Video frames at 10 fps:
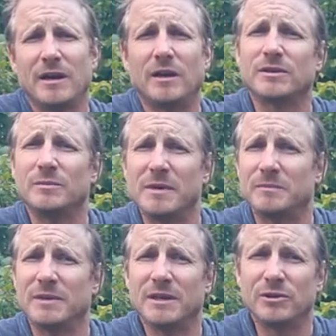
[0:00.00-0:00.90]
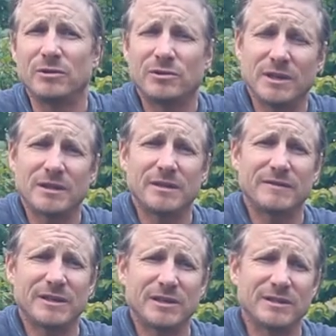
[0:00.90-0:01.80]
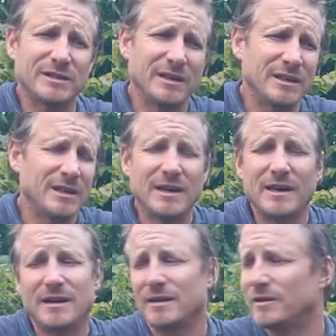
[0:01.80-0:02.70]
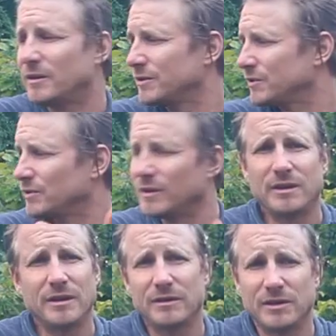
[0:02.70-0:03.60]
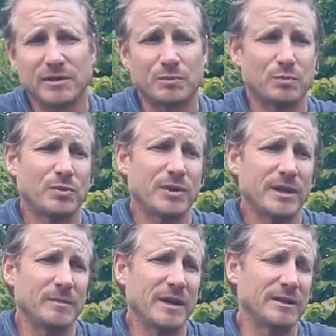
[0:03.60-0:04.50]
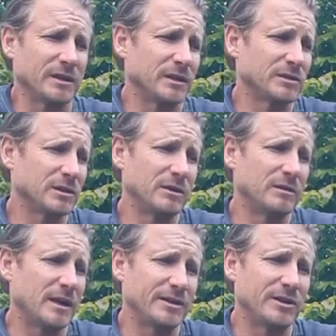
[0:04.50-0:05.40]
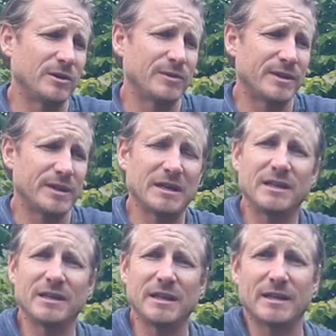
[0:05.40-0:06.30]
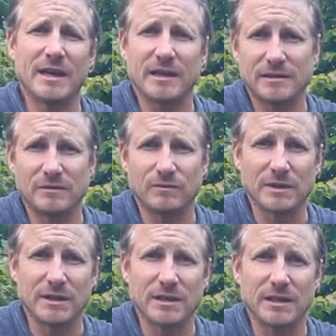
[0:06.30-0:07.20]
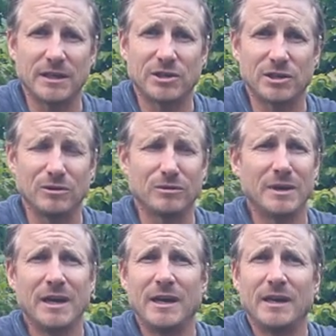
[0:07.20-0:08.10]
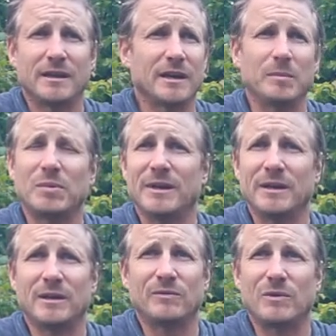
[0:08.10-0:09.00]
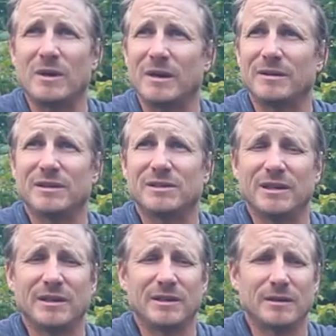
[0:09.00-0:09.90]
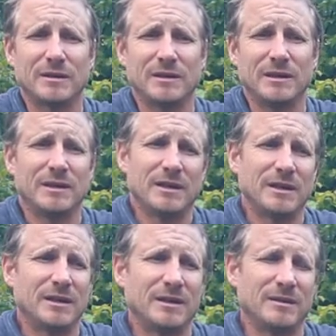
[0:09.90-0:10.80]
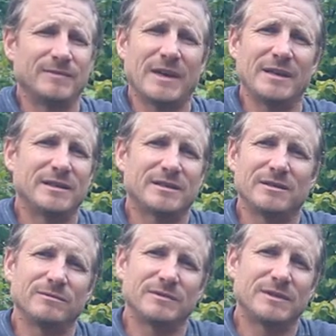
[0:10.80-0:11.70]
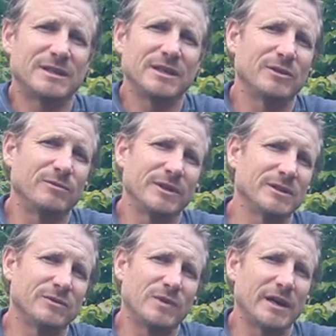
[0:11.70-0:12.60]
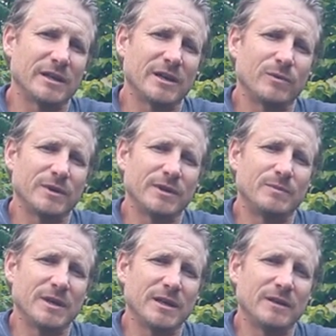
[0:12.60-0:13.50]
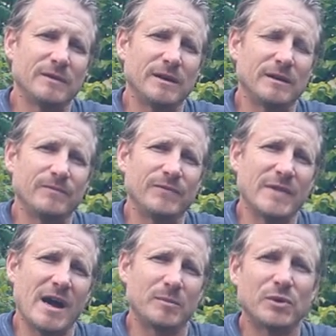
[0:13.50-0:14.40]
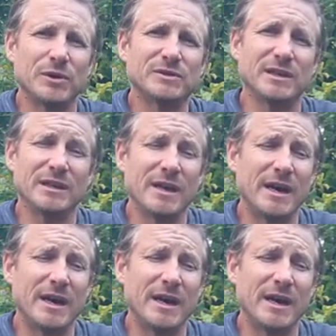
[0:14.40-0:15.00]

it also might be a nutrient deficiency. I don't know, the soil here is pretty amazing, so I don't think that that's really the issue. They got plenty of water this year. I just don't see a reason why they would be not producing